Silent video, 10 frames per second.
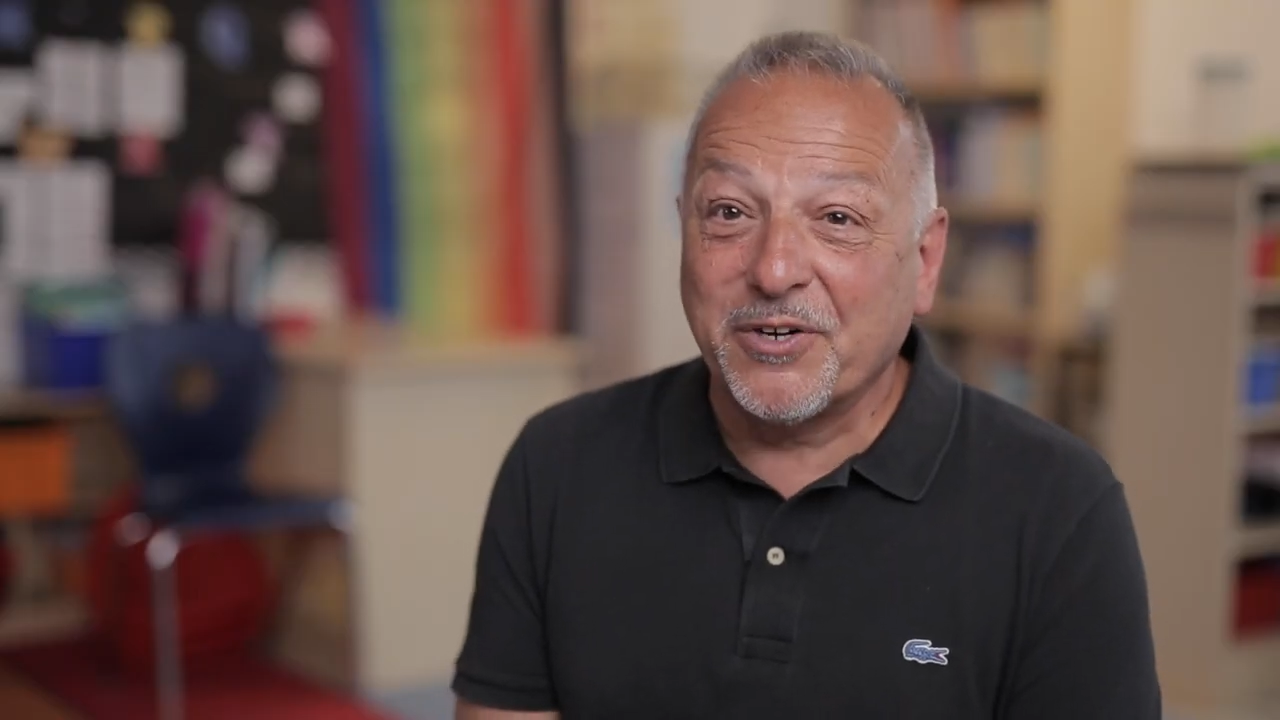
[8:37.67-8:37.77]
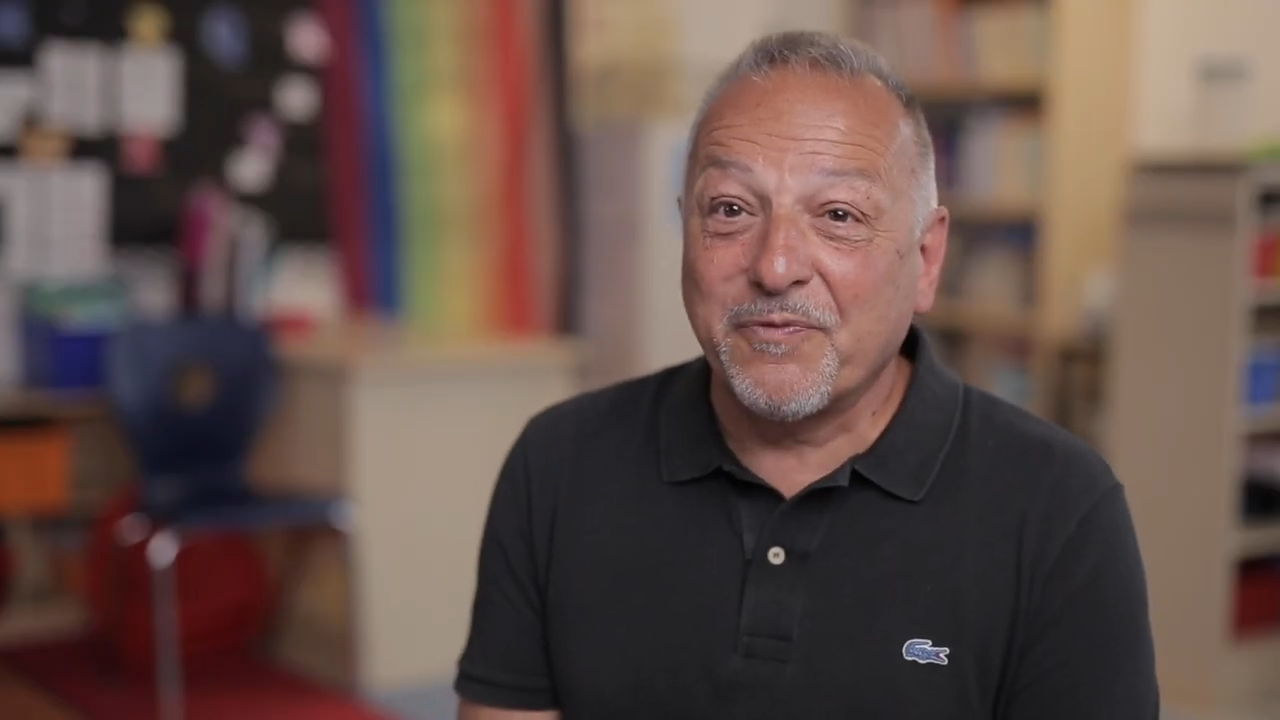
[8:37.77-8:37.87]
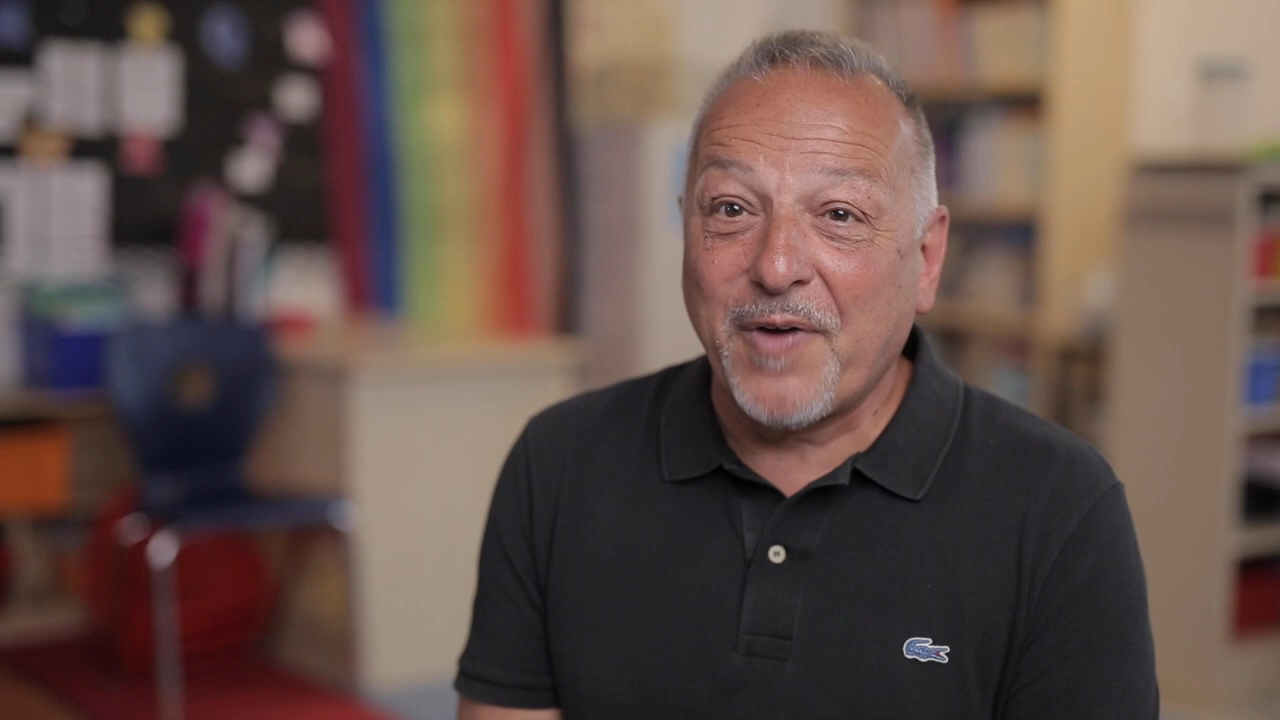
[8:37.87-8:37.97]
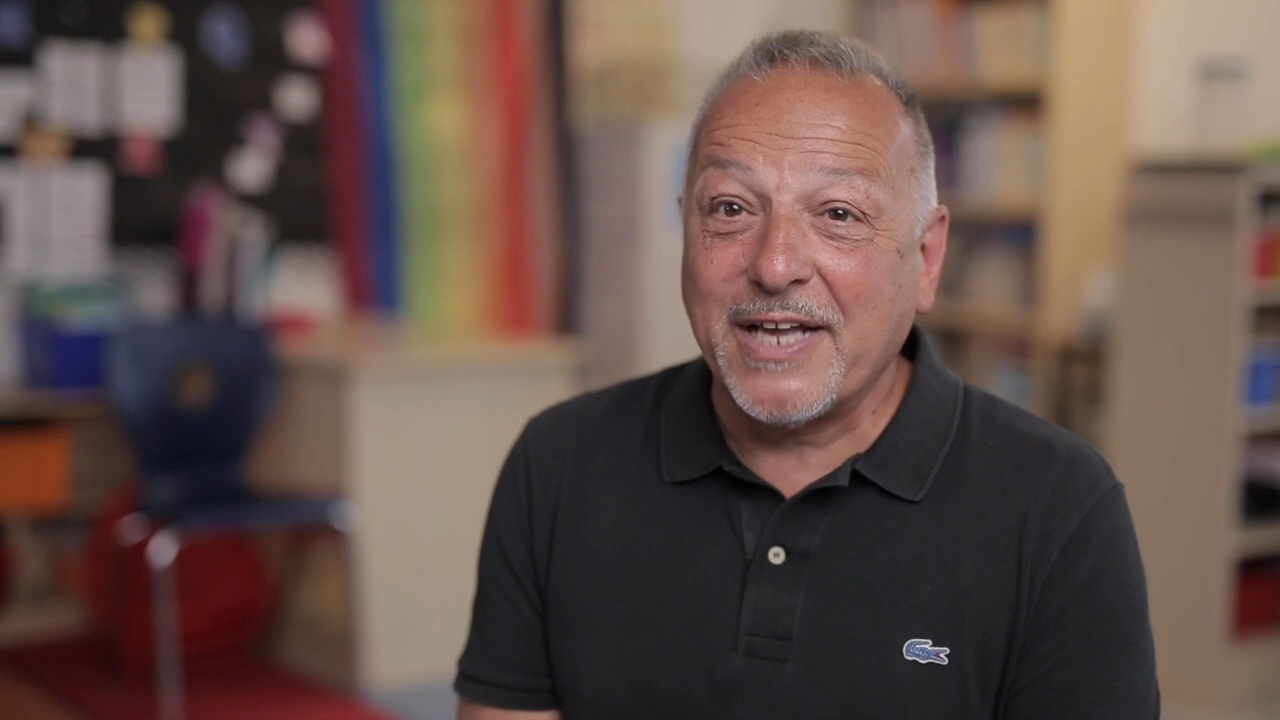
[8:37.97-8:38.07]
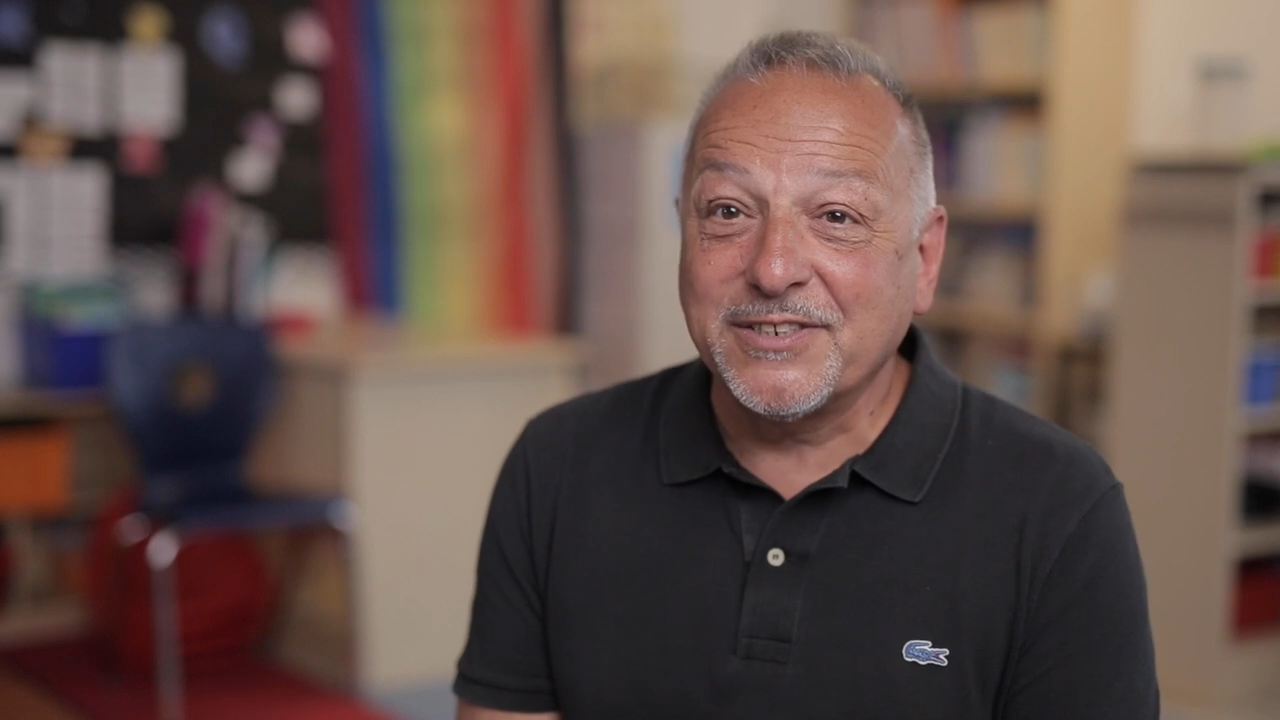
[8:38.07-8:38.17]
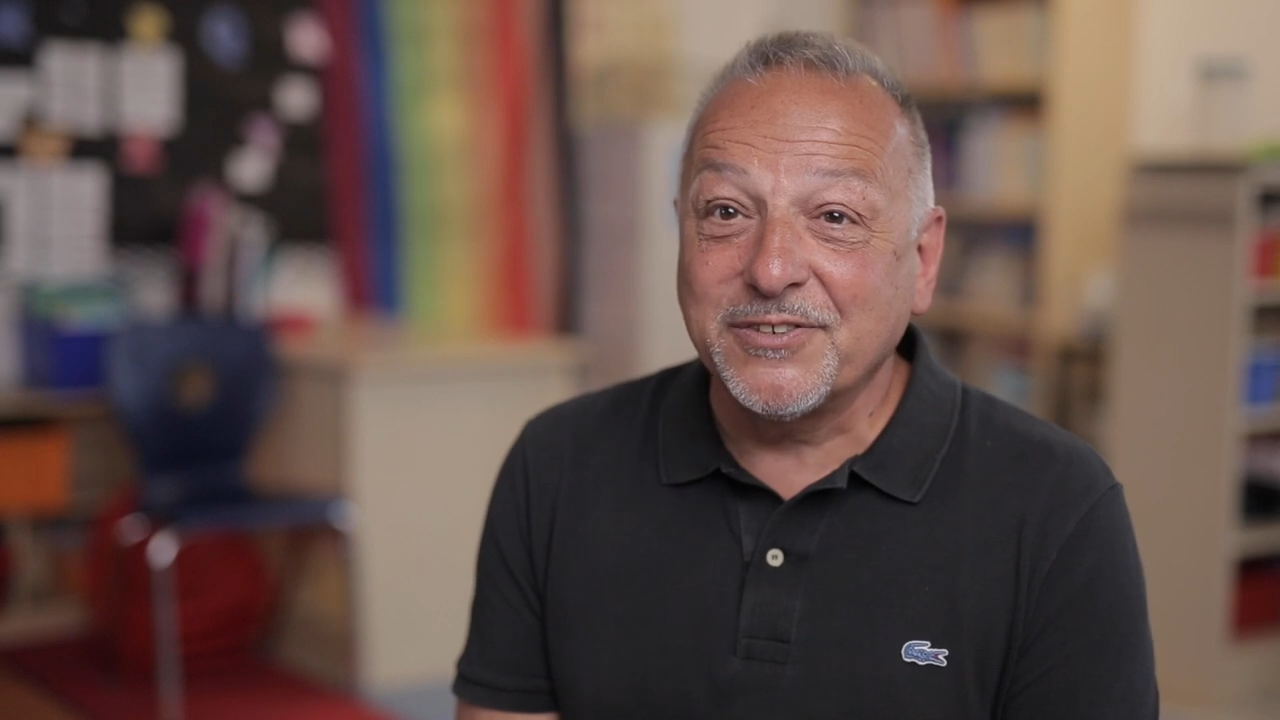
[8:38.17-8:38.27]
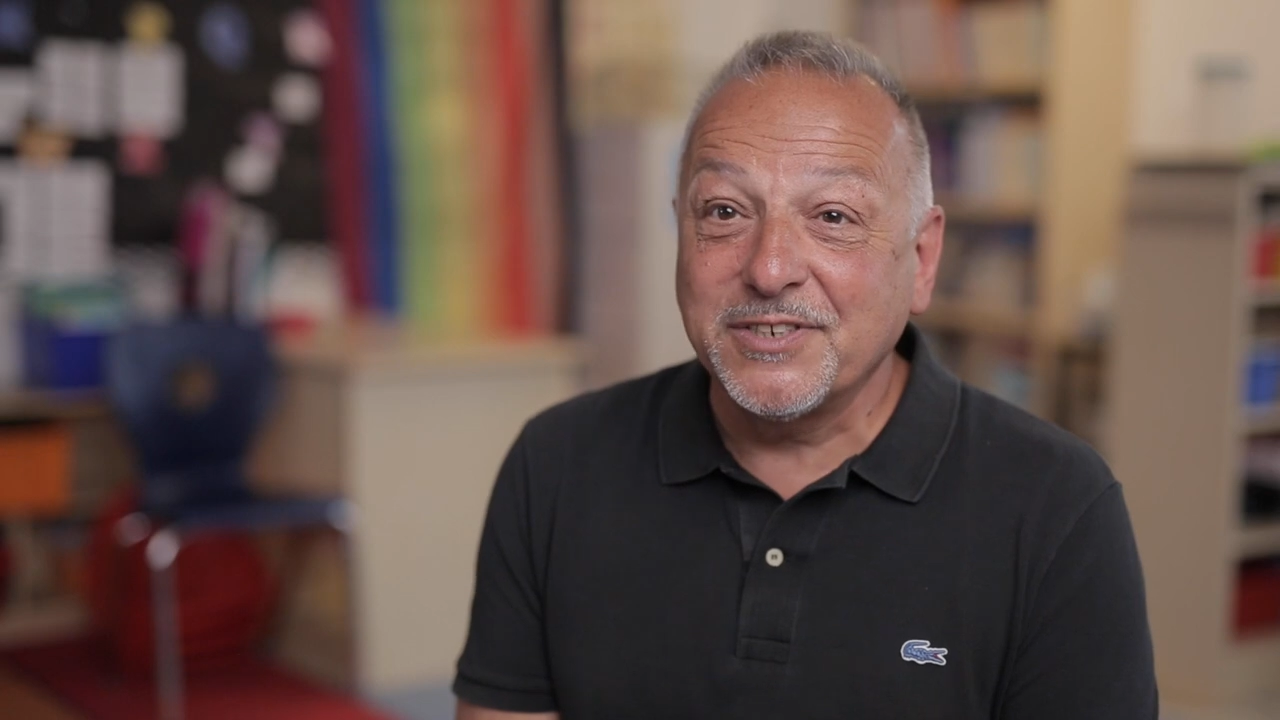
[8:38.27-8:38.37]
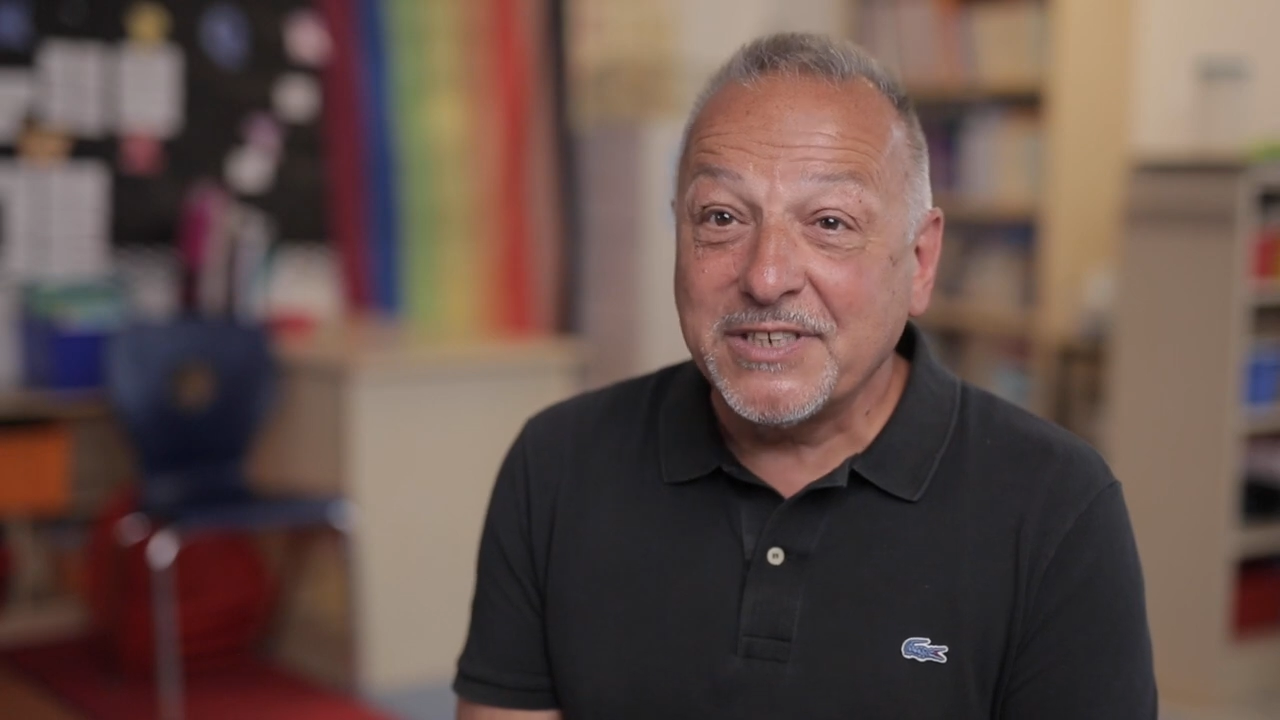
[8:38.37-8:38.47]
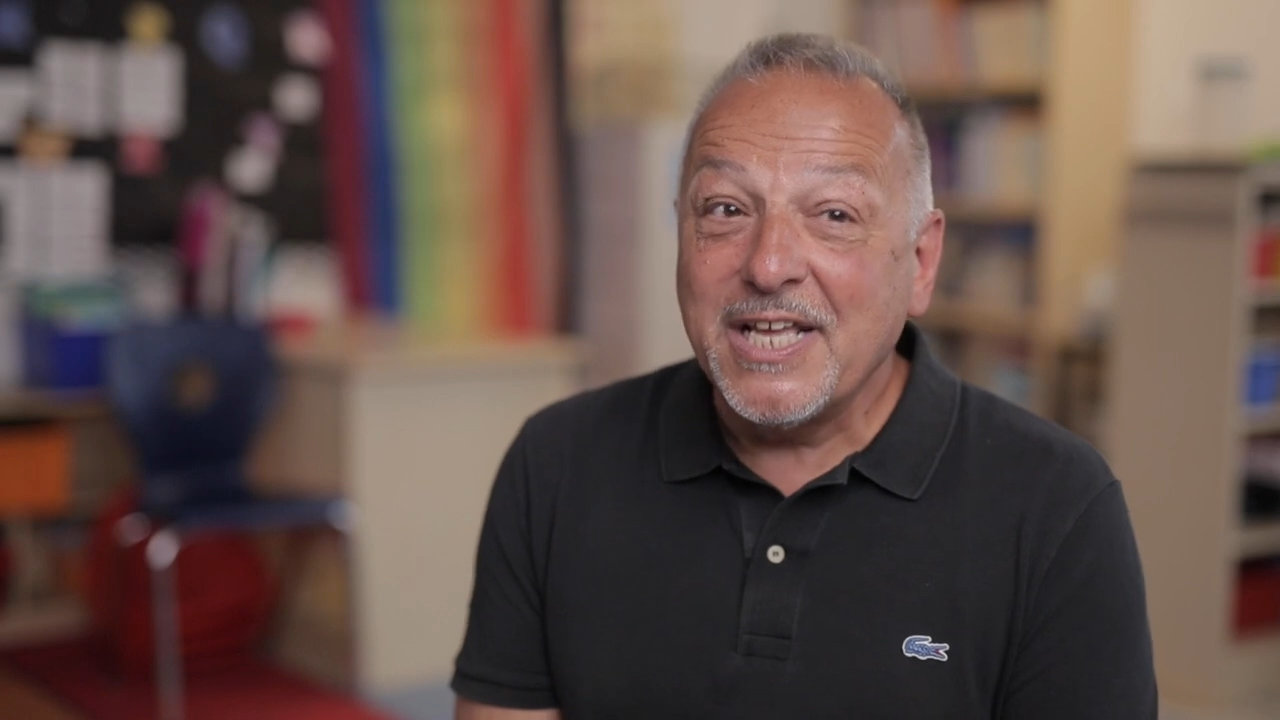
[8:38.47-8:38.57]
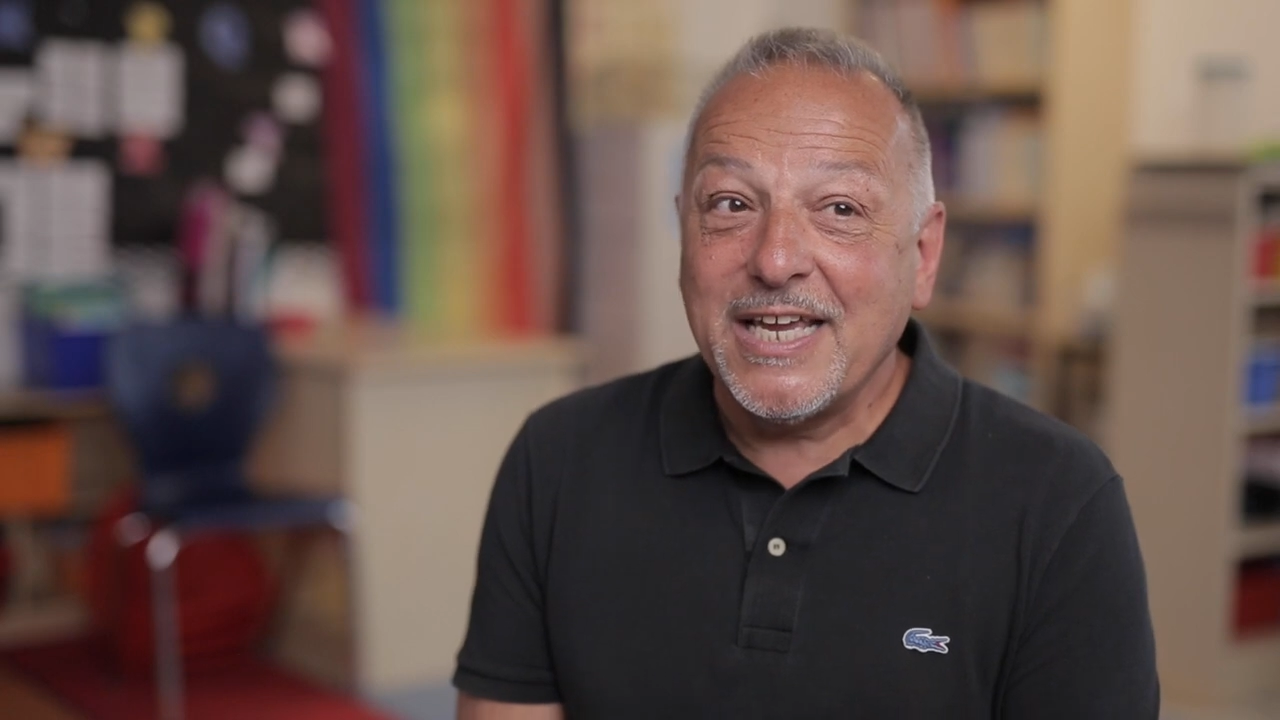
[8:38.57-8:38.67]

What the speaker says: advisors,